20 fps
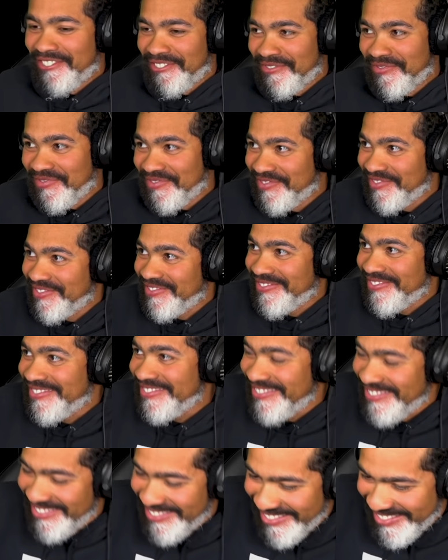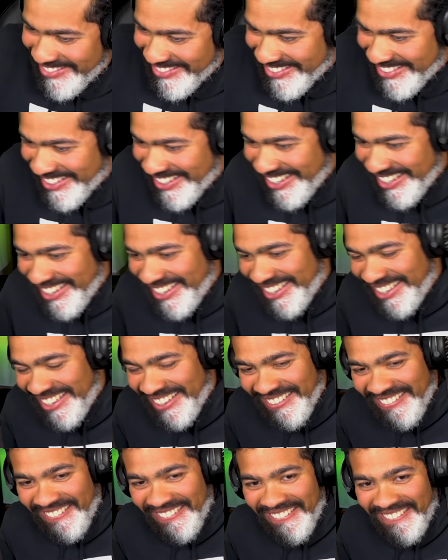I didn't. I didn't even try to
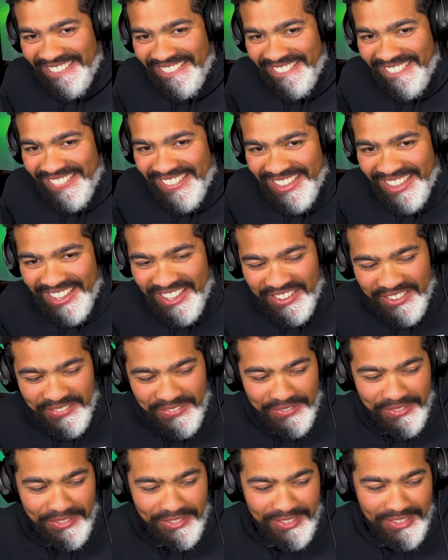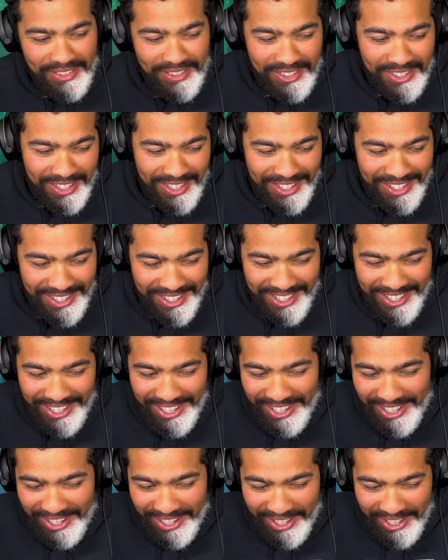kill John because I know John was gonna win it
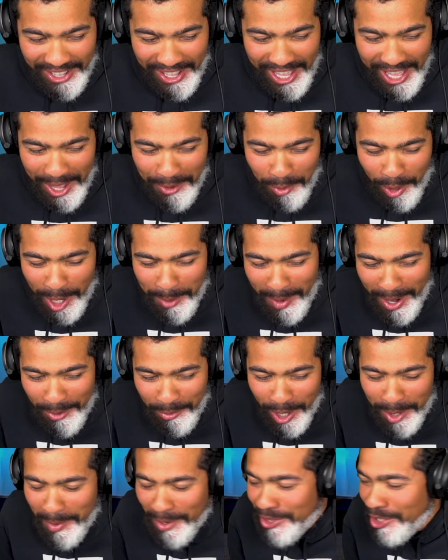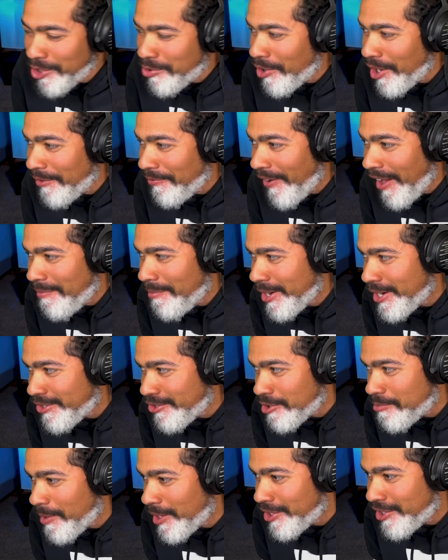either way. Yeah, and tried. what about what about the twenty-five minutes
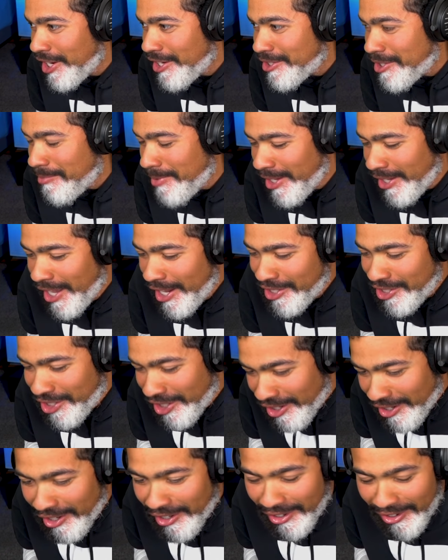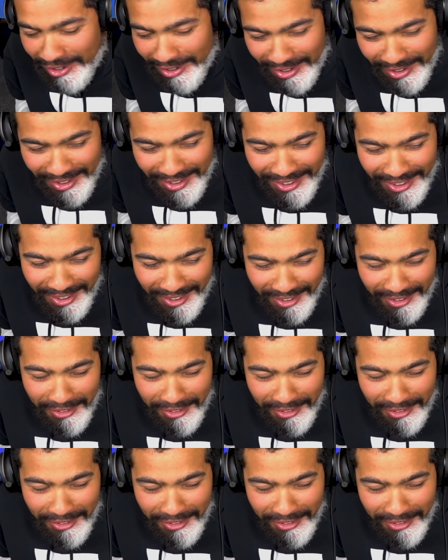you spent chasing me and got shit quite on. a bit?